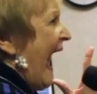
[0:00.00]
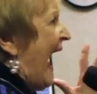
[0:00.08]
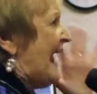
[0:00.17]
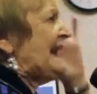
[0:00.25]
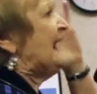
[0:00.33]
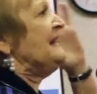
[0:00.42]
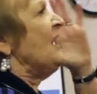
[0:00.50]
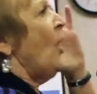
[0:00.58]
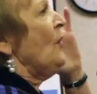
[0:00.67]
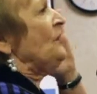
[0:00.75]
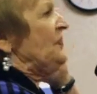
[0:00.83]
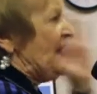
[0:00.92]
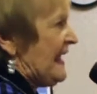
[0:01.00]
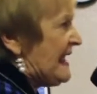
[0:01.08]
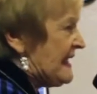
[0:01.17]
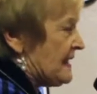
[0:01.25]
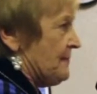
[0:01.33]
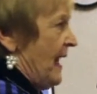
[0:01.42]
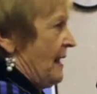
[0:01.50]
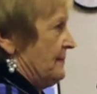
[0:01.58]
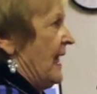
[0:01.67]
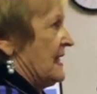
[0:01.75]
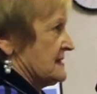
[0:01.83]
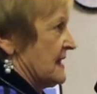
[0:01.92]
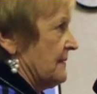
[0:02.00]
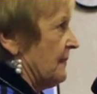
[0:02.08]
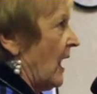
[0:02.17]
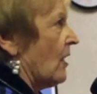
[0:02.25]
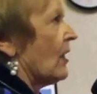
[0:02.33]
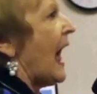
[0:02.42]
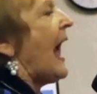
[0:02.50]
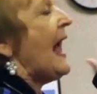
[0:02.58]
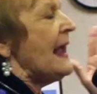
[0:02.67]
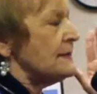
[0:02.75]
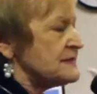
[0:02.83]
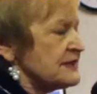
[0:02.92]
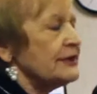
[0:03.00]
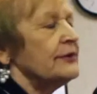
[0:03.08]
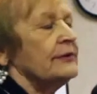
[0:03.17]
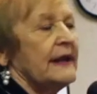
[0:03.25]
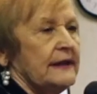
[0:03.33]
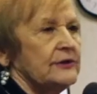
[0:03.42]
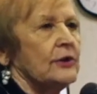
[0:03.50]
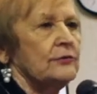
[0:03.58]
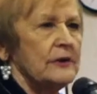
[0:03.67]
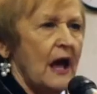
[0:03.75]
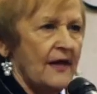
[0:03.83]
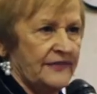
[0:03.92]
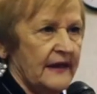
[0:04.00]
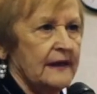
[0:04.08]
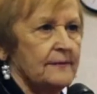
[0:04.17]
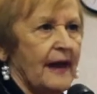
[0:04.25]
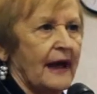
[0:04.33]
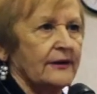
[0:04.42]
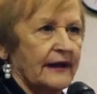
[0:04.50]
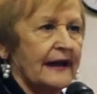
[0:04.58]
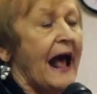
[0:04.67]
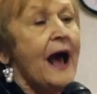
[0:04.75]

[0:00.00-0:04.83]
I didn't know a thing about basketball. I absolutely knew nothing about it.